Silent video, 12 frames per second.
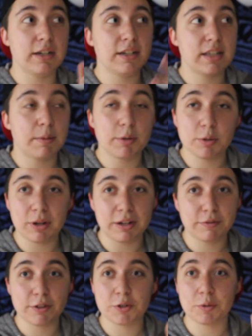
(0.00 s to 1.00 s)
December
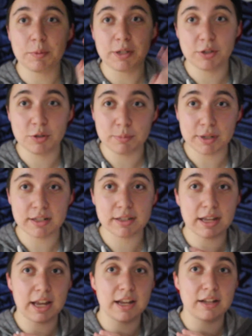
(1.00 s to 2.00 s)
21st would be 2
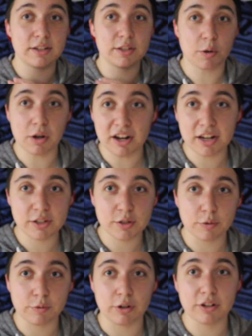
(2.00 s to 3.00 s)
months, and so on and
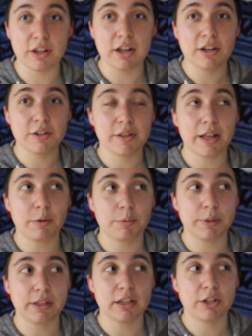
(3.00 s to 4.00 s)
so forth. So that
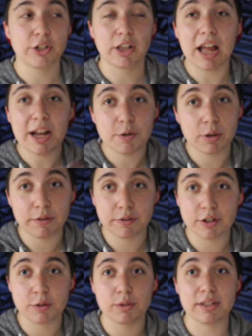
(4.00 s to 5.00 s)
would mean that July
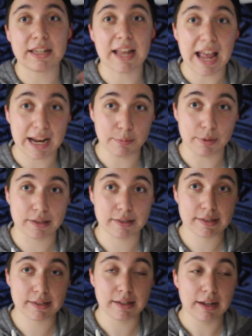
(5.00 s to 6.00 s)
21st was 9
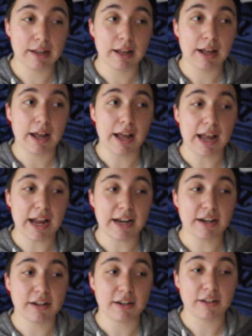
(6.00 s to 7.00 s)
months.
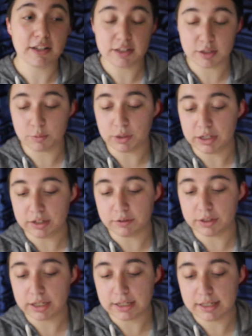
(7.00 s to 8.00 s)
And this is where you can
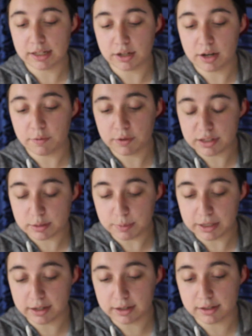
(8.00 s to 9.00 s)
really see the difference,
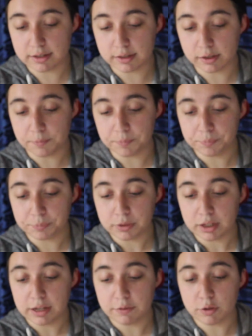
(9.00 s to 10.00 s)
because
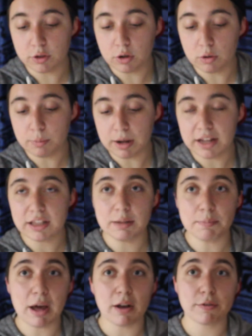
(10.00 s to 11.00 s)
if you go by the
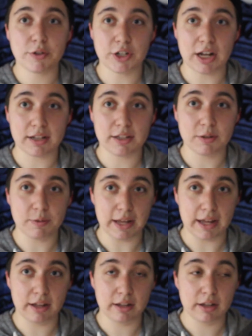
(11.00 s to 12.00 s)
amount of shots you
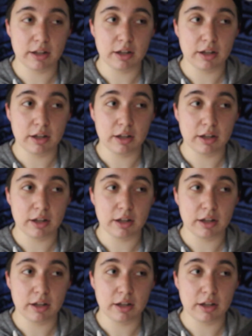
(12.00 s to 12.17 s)
get,